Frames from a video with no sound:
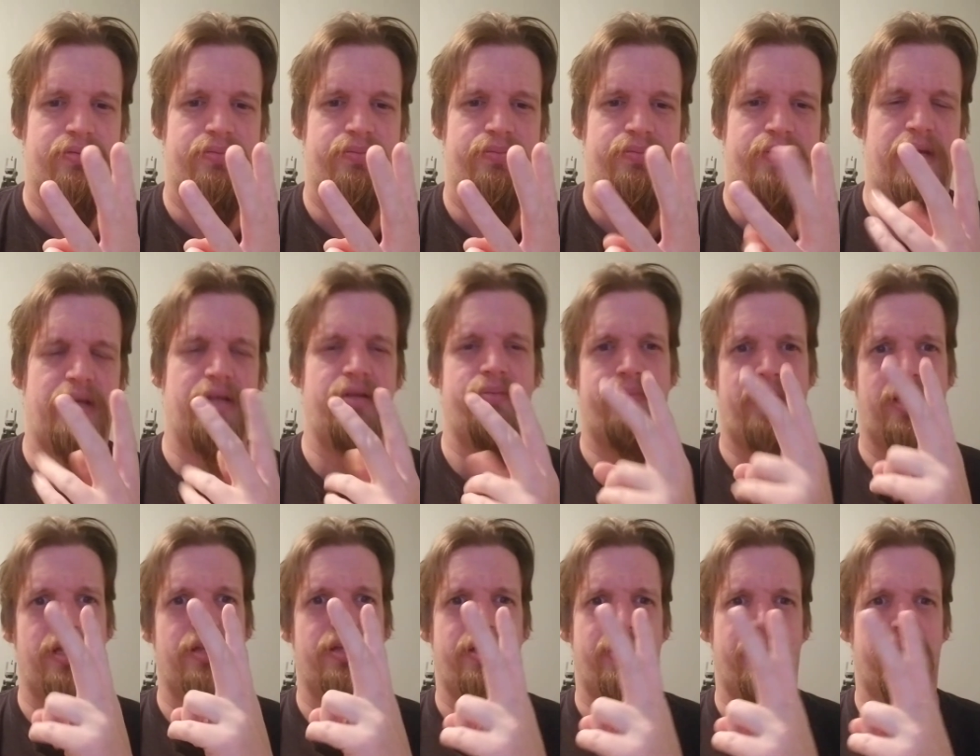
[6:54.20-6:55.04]

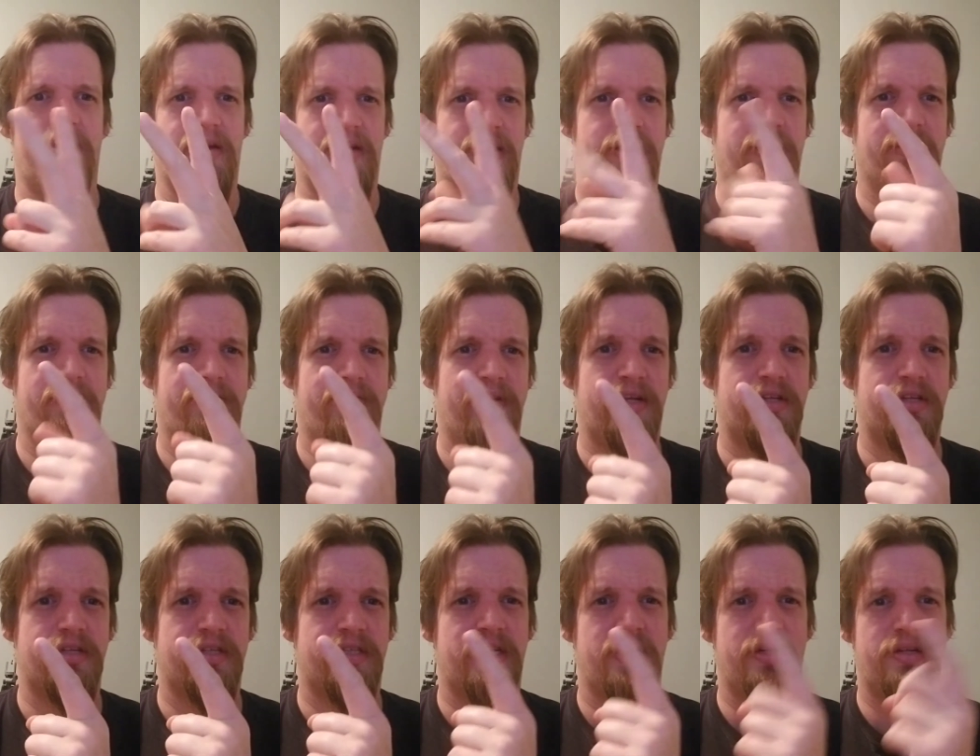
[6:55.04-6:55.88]
mainly
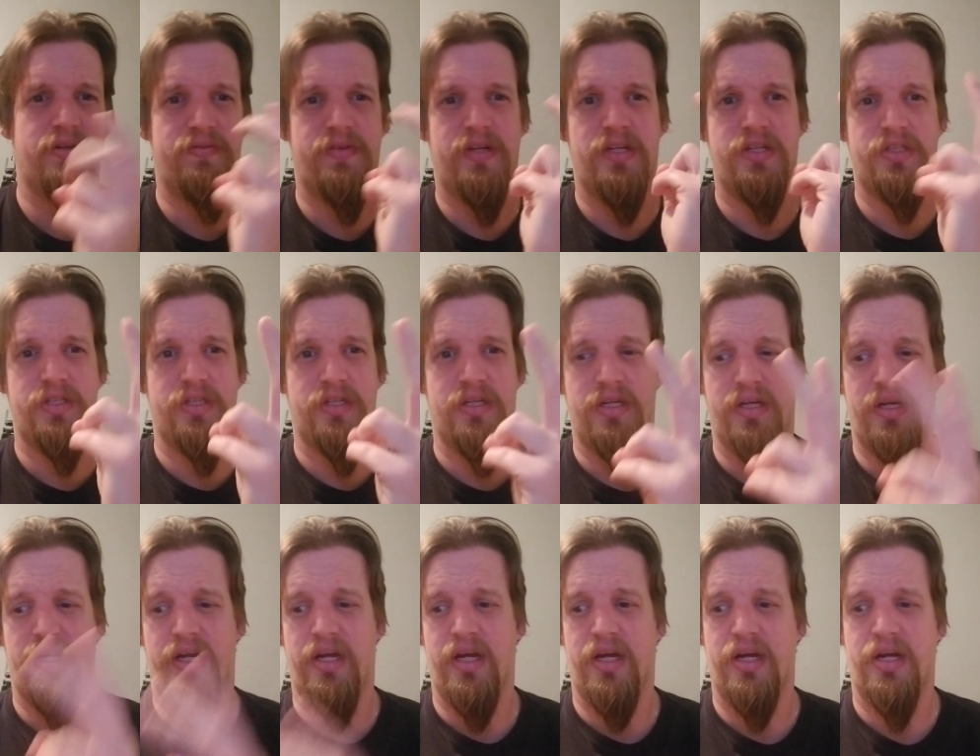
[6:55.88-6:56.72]
Avengers: Age of Ultron
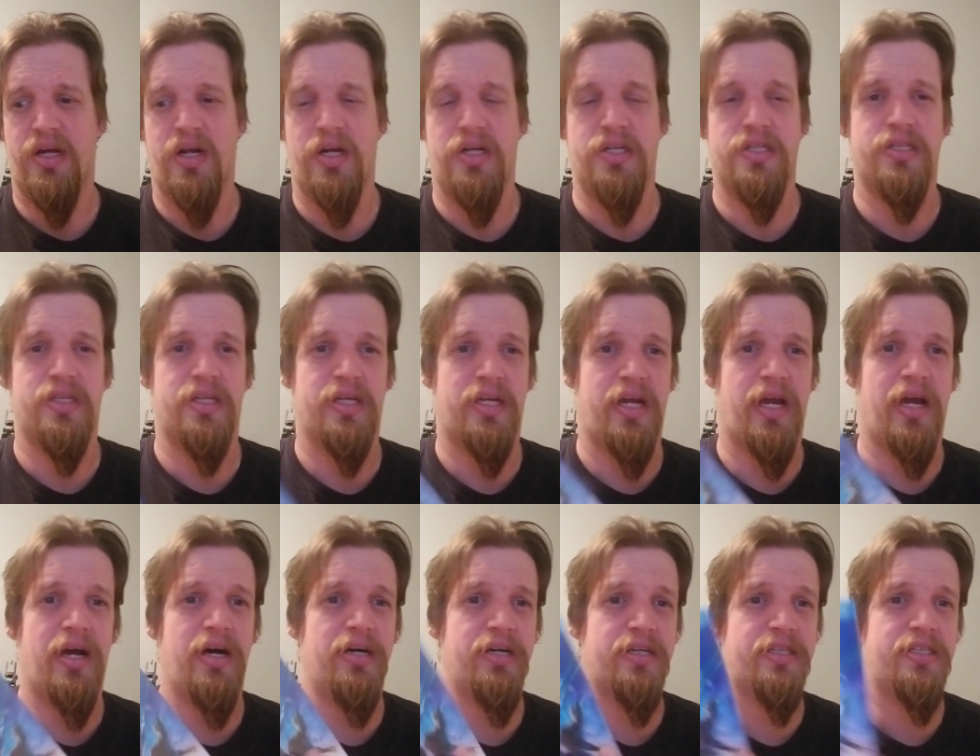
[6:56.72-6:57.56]
and Guardians of the
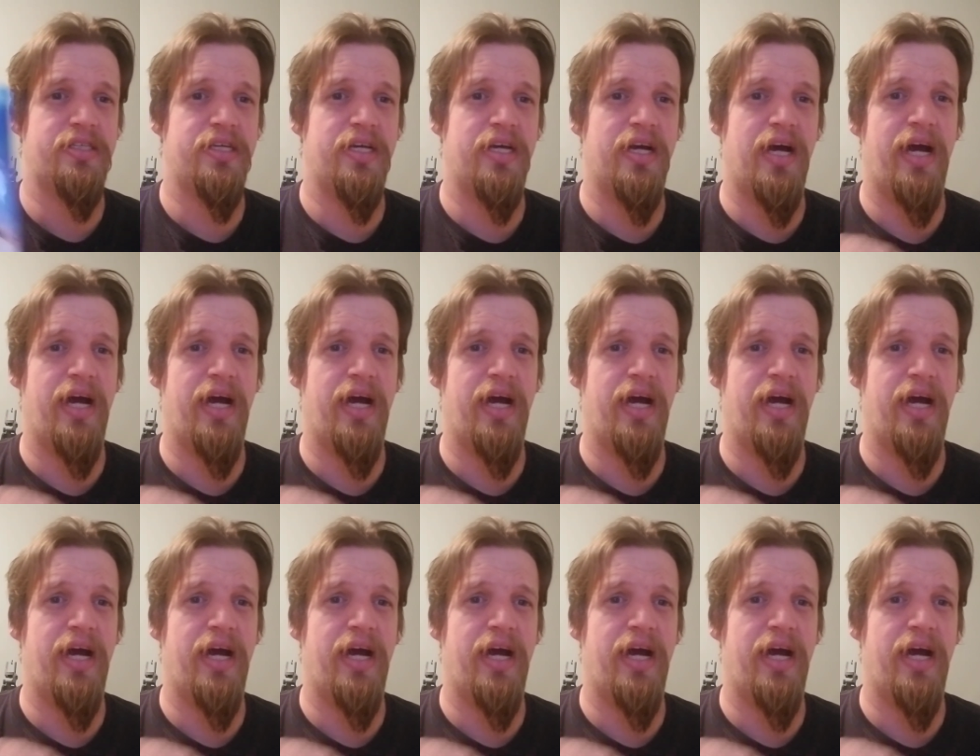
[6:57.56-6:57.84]
Galaxy,